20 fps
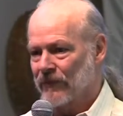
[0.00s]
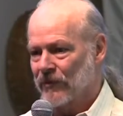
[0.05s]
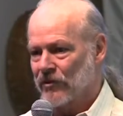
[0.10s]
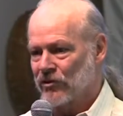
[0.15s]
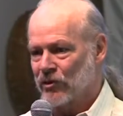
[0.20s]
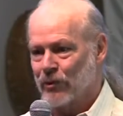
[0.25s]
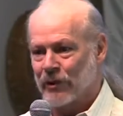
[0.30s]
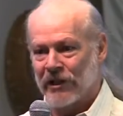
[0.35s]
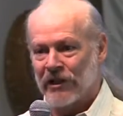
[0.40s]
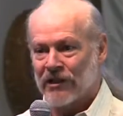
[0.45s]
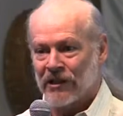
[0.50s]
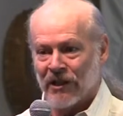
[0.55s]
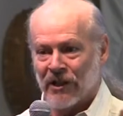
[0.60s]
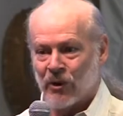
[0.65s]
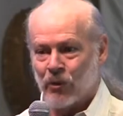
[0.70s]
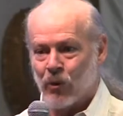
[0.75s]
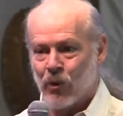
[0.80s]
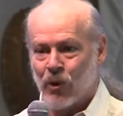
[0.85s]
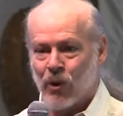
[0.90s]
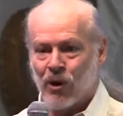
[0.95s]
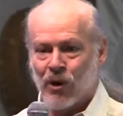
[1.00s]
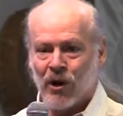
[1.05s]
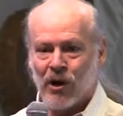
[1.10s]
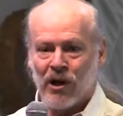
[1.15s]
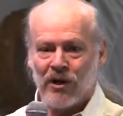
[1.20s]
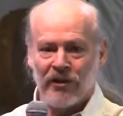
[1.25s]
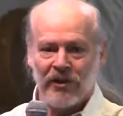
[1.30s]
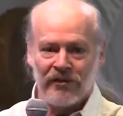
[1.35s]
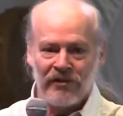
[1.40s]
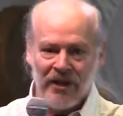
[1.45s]
So we declare war
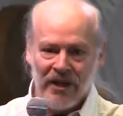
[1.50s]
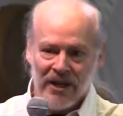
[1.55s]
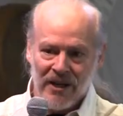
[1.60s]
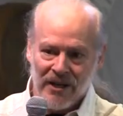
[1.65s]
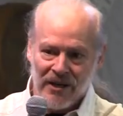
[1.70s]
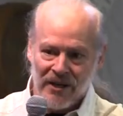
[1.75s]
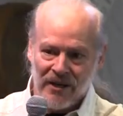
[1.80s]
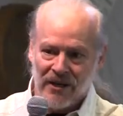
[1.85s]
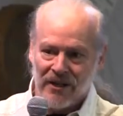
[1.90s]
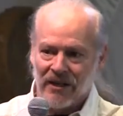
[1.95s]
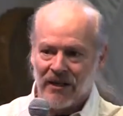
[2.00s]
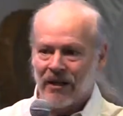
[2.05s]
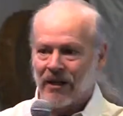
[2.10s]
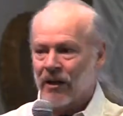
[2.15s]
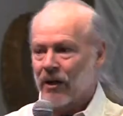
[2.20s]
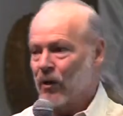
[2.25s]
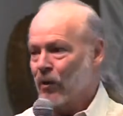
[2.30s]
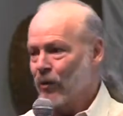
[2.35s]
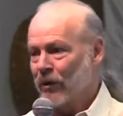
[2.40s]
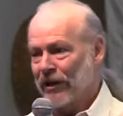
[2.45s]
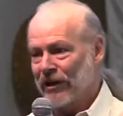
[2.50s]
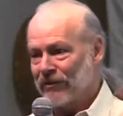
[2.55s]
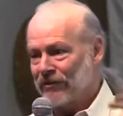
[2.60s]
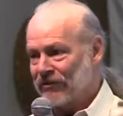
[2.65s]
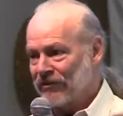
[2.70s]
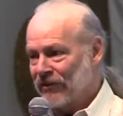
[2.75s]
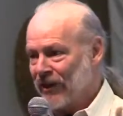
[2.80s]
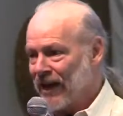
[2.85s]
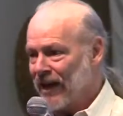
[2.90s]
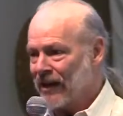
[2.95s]
on the terror, when in
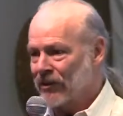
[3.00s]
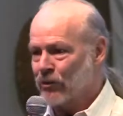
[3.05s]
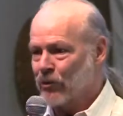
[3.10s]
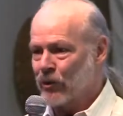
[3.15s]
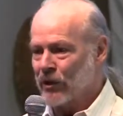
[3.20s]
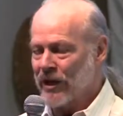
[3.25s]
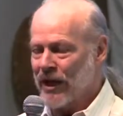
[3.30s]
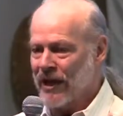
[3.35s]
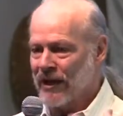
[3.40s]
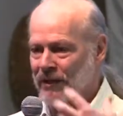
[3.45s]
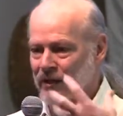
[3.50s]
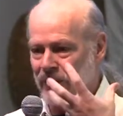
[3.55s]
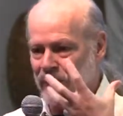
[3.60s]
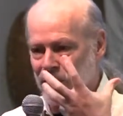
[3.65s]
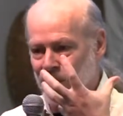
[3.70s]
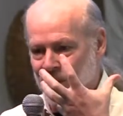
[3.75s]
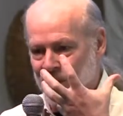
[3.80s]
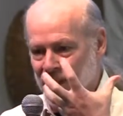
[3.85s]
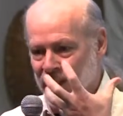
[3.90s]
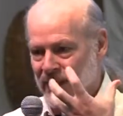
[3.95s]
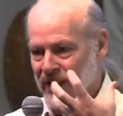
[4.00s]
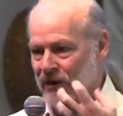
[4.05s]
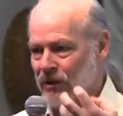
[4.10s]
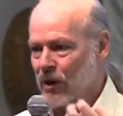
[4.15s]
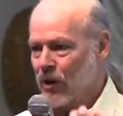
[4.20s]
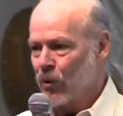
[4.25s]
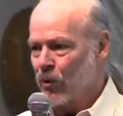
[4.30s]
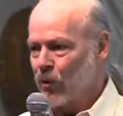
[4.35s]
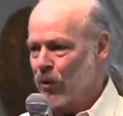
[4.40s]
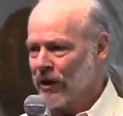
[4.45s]
fact we're not looking at,
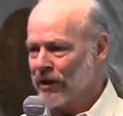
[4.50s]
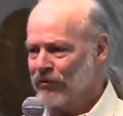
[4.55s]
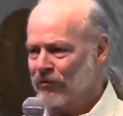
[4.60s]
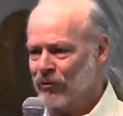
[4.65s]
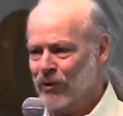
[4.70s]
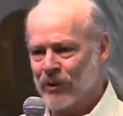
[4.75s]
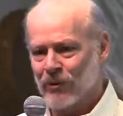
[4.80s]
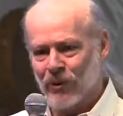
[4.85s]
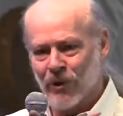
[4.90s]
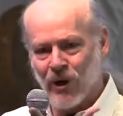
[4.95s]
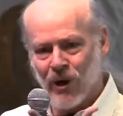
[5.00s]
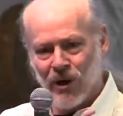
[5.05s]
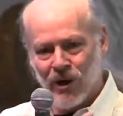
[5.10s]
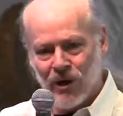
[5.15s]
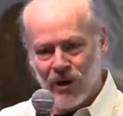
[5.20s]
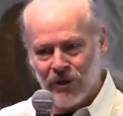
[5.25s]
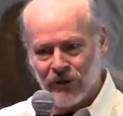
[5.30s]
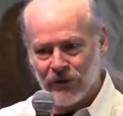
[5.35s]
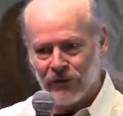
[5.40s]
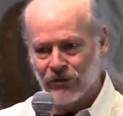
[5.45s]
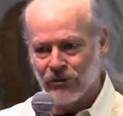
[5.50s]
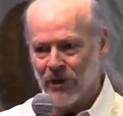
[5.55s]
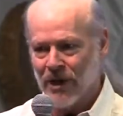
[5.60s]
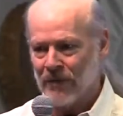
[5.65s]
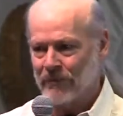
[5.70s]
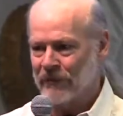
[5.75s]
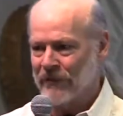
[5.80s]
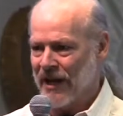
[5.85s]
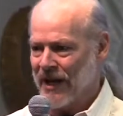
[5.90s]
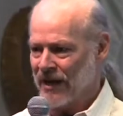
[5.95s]
what if we were all to
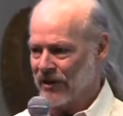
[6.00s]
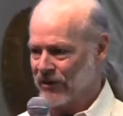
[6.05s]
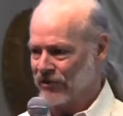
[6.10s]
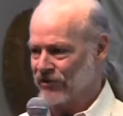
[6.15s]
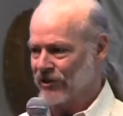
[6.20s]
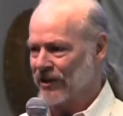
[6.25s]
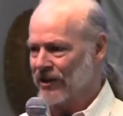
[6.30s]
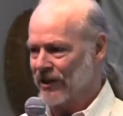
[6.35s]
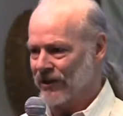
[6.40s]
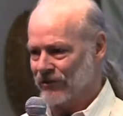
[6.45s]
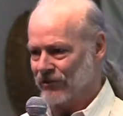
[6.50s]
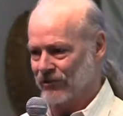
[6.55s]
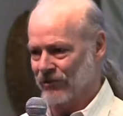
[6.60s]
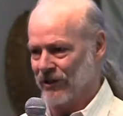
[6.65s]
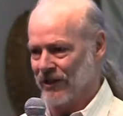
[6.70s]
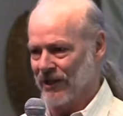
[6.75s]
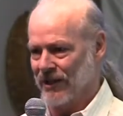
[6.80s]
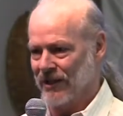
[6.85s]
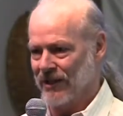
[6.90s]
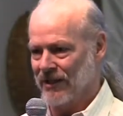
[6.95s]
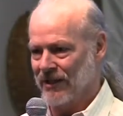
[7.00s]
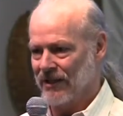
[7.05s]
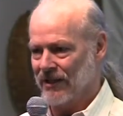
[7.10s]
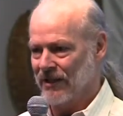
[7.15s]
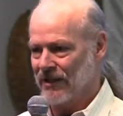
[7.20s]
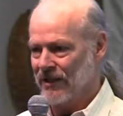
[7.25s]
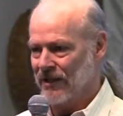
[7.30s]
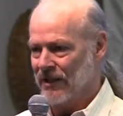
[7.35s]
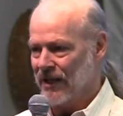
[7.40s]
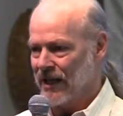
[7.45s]
drop down as a country,
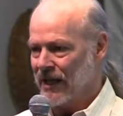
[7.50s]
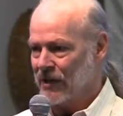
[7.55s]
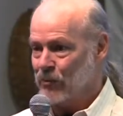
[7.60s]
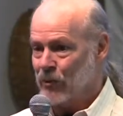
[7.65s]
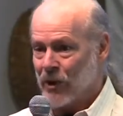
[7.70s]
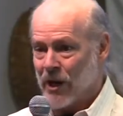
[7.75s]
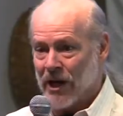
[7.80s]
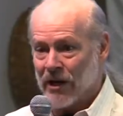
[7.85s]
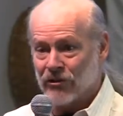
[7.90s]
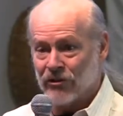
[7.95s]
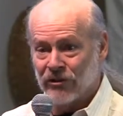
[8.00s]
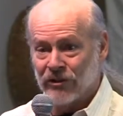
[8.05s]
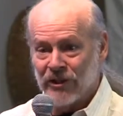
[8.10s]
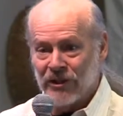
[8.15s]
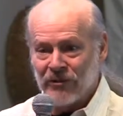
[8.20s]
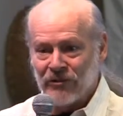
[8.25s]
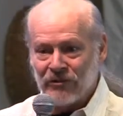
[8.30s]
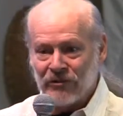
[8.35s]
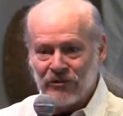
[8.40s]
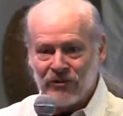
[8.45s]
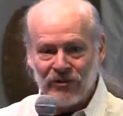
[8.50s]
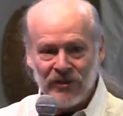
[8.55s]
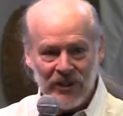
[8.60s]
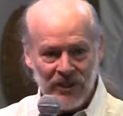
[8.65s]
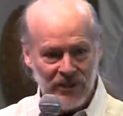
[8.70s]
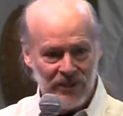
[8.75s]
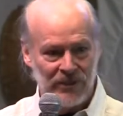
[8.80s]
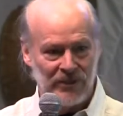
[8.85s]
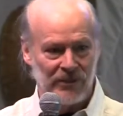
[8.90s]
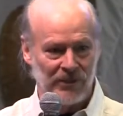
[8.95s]
and we're actually to
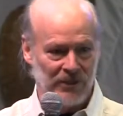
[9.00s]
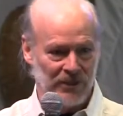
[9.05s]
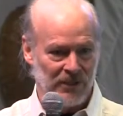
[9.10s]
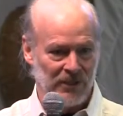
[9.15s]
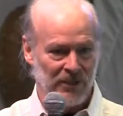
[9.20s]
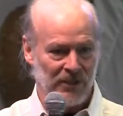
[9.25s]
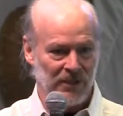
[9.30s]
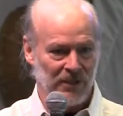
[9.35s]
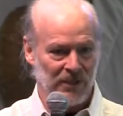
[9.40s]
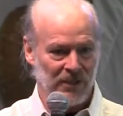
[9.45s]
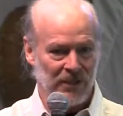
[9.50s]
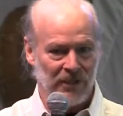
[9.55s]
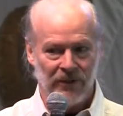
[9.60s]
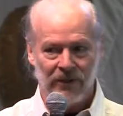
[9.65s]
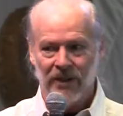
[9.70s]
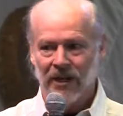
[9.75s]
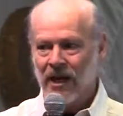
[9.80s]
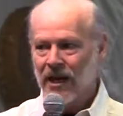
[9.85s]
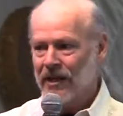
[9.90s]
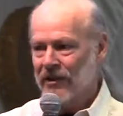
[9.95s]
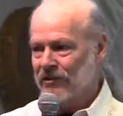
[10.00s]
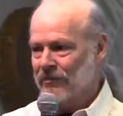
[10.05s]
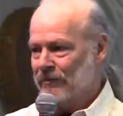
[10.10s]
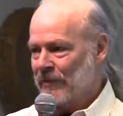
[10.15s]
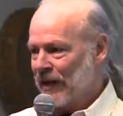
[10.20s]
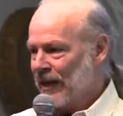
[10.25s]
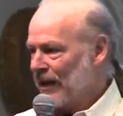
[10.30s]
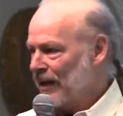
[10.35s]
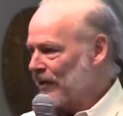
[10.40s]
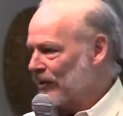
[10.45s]
feel the kind of
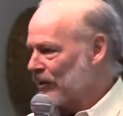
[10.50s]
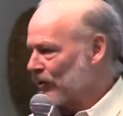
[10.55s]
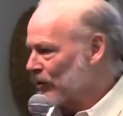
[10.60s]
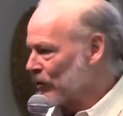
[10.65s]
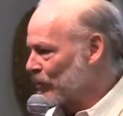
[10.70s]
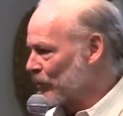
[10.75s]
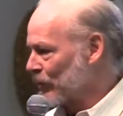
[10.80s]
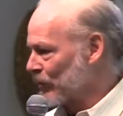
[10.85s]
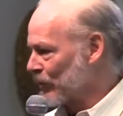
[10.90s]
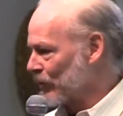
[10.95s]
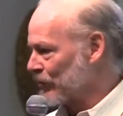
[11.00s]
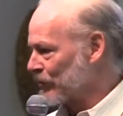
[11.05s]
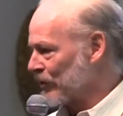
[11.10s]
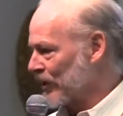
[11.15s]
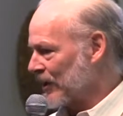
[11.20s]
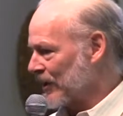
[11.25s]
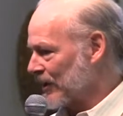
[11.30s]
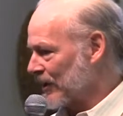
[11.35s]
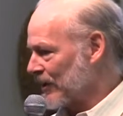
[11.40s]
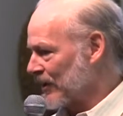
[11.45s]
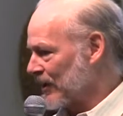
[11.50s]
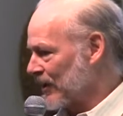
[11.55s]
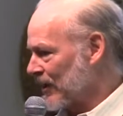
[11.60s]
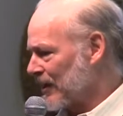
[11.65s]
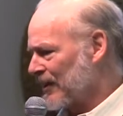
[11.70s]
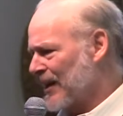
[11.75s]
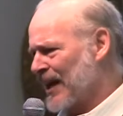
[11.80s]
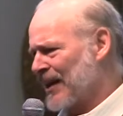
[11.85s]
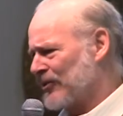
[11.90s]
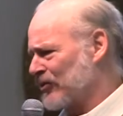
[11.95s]
pain that the world's in,
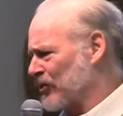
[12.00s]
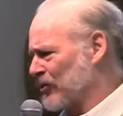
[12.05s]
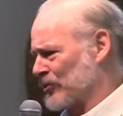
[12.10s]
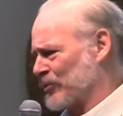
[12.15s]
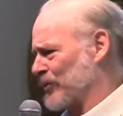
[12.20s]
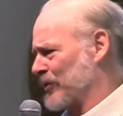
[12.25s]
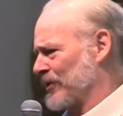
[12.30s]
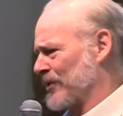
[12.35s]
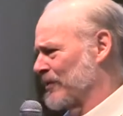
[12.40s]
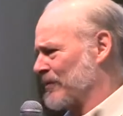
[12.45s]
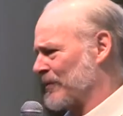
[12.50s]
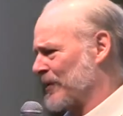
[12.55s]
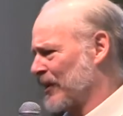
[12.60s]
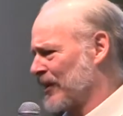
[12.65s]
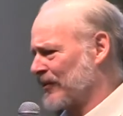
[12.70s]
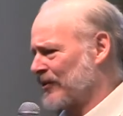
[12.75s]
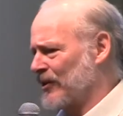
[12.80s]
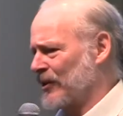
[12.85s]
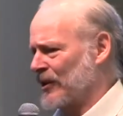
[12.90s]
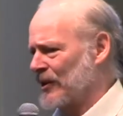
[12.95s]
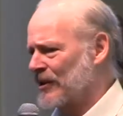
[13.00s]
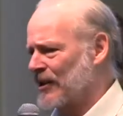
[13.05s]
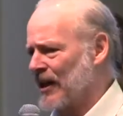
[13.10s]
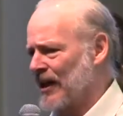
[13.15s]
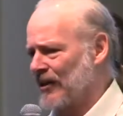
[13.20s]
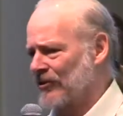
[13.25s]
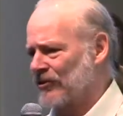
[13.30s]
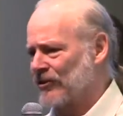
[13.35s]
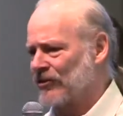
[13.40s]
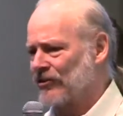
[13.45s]
not just with the military
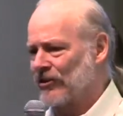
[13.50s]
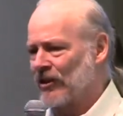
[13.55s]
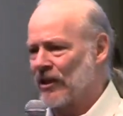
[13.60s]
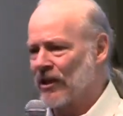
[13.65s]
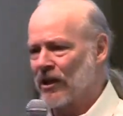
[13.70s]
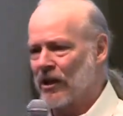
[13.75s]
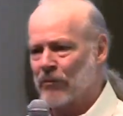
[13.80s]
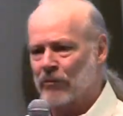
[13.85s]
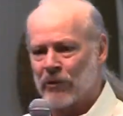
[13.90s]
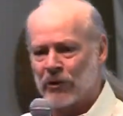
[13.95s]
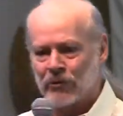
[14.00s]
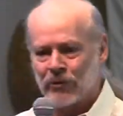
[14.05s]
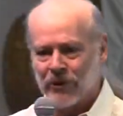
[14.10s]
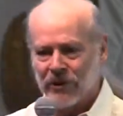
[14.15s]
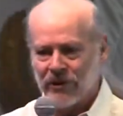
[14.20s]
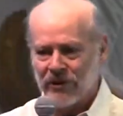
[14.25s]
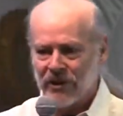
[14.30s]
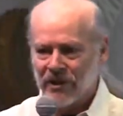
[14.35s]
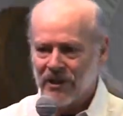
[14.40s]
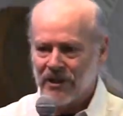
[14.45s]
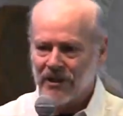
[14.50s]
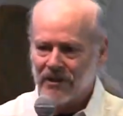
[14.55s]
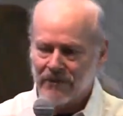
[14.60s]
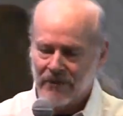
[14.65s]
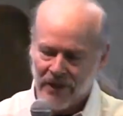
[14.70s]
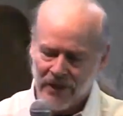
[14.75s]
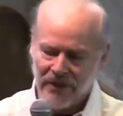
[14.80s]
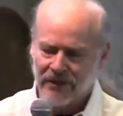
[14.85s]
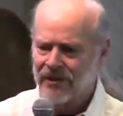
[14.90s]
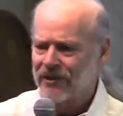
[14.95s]
clashes, but with the
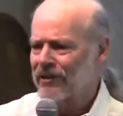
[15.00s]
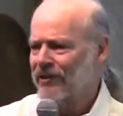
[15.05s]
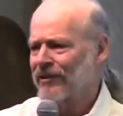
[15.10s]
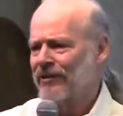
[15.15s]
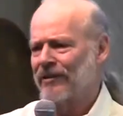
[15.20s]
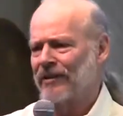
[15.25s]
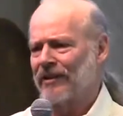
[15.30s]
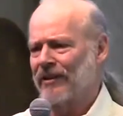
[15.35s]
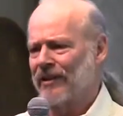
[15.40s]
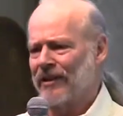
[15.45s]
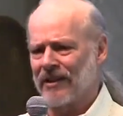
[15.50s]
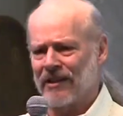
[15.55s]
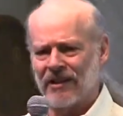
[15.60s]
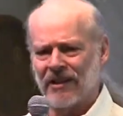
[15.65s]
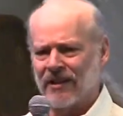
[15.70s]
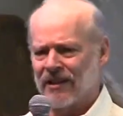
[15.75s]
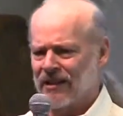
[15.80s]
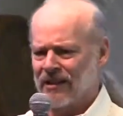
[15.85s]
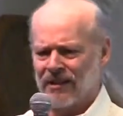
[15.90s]
hunger and